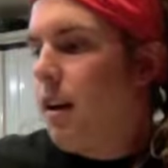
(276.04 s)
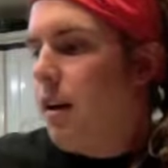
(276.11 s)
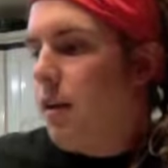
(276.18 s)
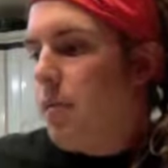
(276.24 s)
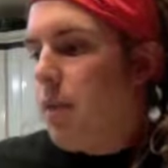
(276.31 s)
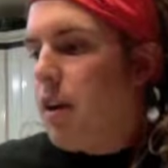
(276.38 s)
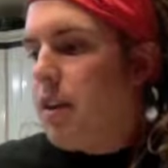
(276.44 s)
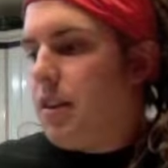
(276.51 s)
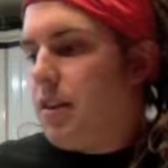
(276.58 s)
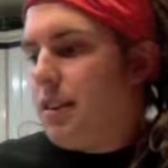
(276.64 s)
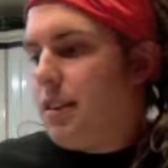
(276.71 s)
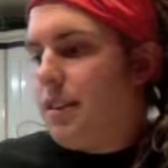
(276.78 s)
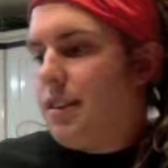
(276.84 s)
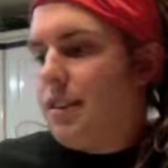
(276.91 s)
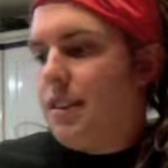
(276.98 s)

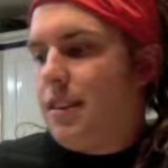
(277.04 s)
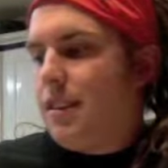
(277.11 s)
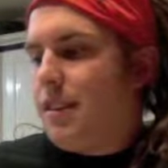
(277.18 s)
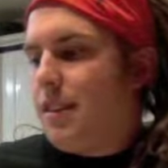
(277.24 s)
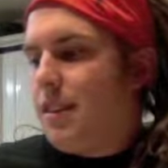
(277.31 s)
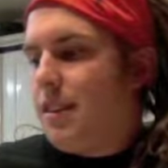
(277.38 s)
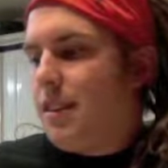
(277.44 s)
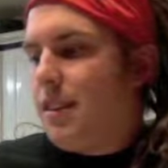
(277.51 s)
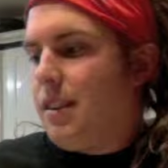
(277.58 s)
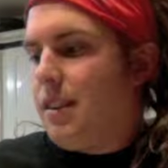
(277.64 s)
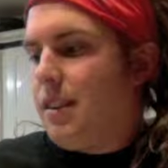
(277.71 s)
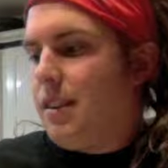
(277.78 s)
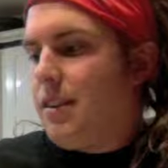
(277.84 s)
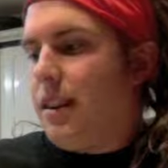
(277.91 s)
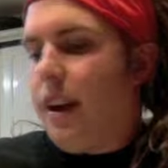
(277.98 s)
But
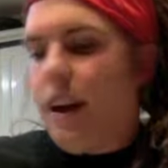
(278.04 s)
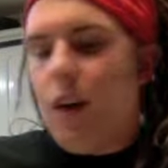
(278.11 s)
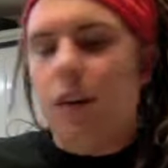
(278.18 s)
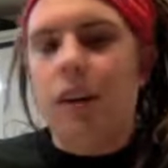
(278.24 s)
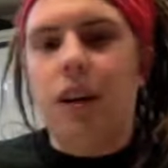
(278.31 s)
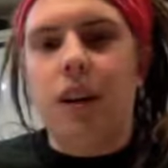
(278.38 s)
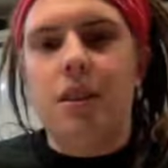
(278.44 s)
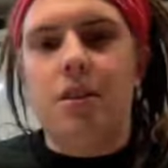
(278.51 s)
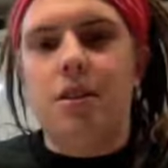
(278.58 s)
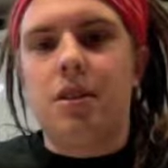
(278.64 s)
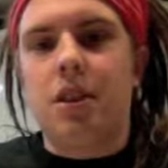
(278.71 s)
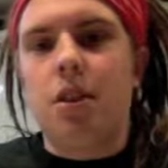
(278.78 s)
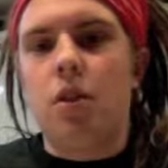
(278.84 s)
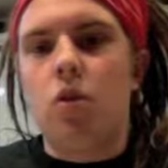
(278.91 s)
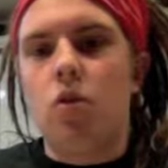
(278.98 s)
the area is
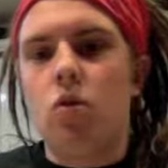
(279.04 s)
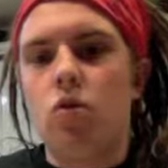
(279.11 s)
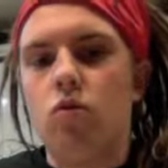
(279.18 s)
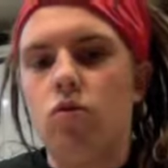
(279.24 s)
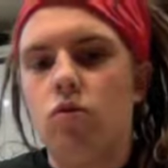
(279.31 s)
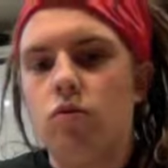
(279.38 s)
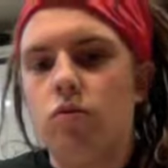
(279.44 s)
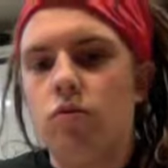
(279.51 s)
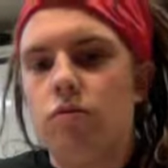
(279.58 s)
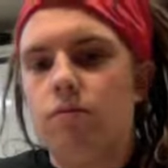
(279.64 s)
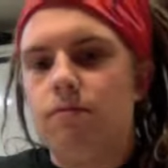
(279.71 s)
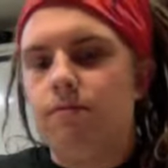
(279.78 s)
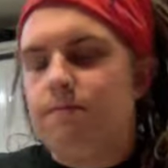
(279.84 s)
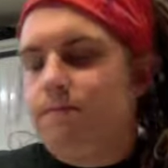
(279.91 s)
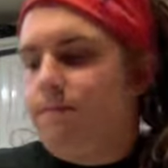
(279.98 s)
still
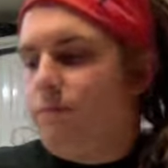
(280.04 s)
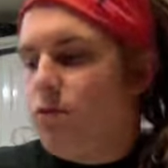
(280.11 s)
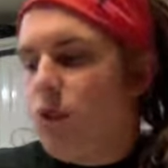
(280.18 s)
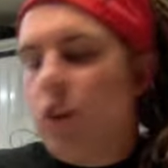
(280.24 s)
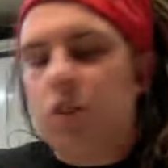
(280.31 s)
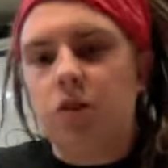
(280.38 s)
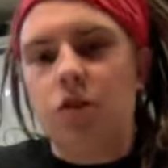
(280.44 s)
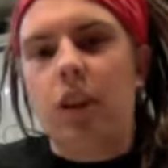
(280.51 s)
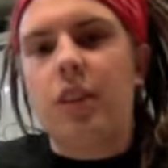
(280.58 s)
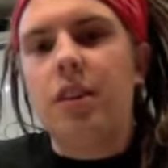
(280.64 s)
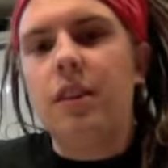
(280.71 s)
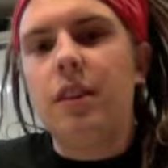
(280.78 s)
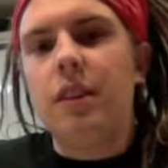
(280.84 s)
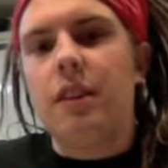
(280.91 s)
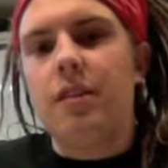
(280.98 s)

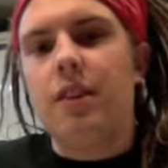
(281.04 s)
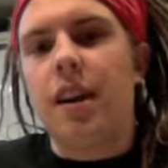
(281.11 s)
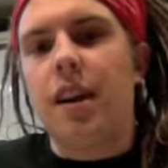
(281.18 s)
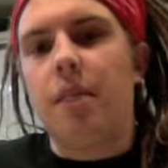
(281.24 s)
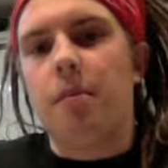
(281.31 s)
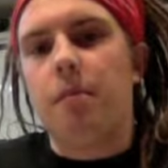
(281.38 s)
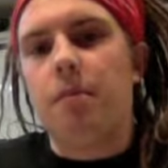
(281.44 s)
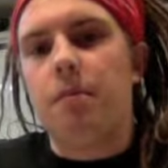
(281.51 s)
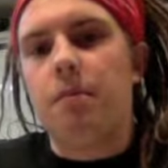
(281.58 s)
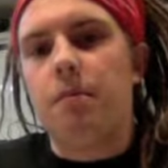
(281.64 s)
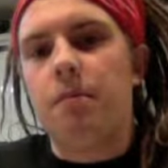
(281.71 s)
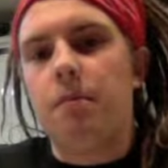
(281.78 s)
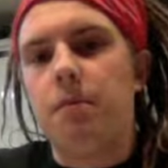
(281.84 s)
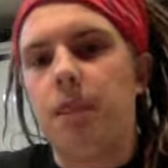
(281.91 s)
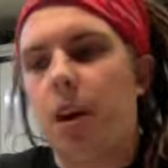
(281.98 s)
relatively the same.
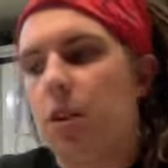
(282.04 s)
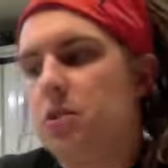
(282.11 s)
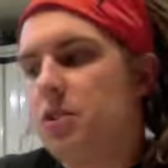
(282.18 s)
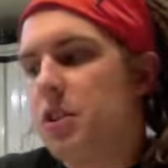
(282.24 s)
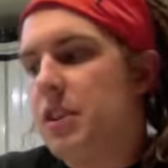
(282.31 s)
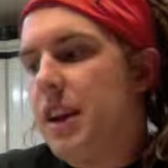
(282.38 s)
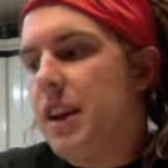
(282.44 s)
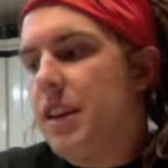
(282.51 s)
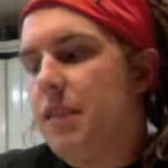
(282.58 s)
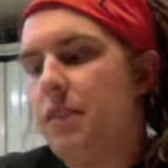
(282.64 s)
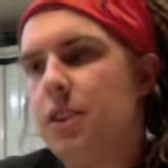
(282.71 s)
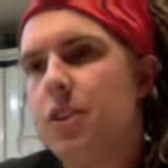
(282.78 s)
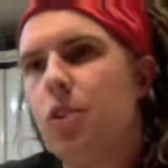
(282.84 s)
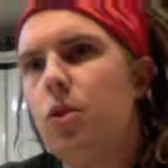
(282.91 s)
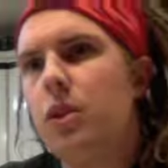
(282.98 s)
You know, so you get in a
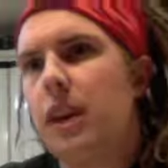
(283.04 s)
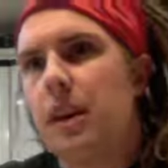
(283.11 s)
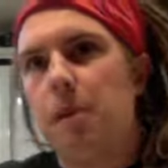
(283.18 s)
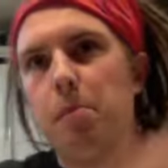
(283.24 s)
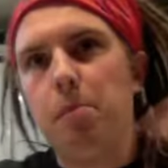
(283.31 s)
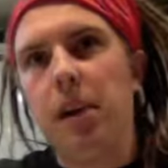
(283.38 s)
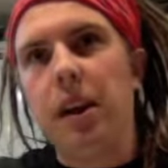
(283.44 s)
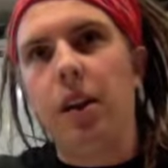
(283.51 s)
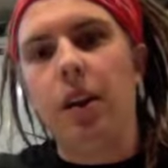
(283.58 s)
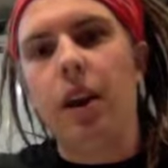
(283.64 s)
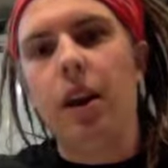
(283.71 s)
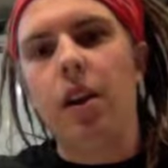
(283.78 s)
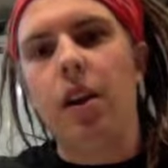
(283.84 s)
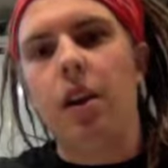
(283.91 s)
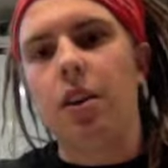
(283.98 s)
vehicle, get a bigger
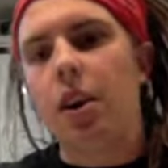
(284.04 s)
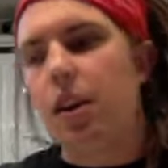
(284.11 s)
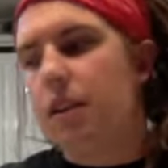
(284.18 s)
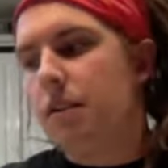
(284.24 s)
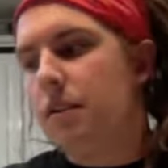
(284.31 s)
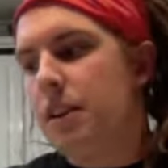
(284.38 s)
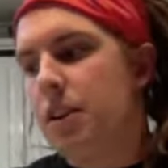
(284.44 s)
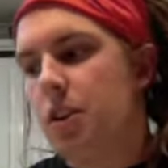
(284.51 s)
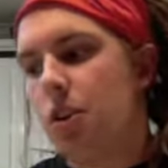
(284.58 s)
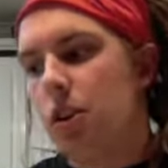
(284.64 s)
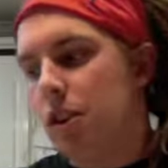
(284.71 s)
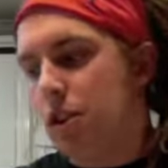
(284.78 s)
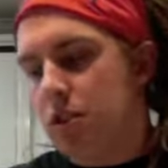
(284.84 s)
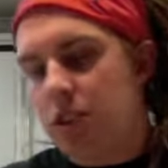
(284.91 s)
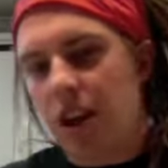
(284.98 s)
area. You're not in a vehicle in a
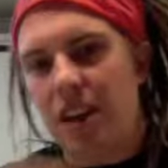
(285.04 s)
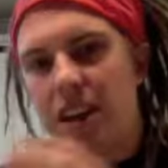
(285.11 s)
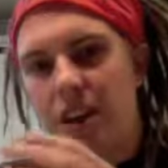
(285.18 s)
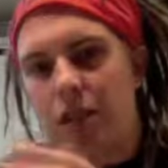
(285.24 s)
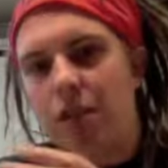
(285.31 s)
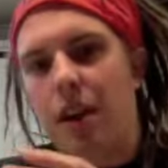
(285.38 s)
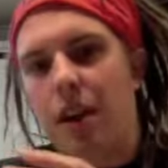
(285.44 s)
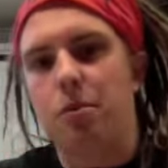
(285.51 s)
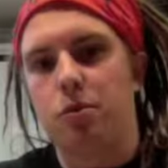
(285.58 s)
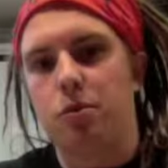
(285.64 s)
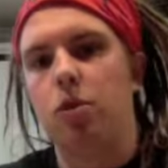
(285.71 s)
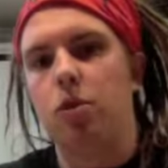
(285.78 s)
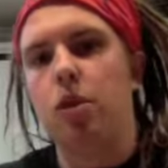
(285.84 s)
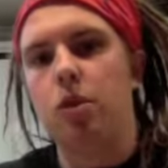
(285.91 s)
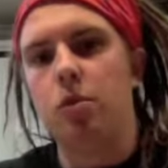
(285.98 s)
little tiny cramped
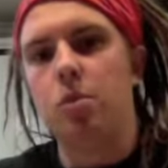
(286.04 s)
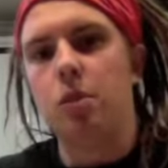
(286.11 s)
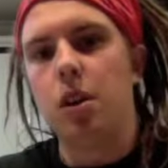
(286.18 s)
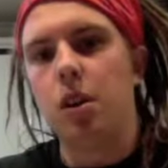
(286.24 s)
room,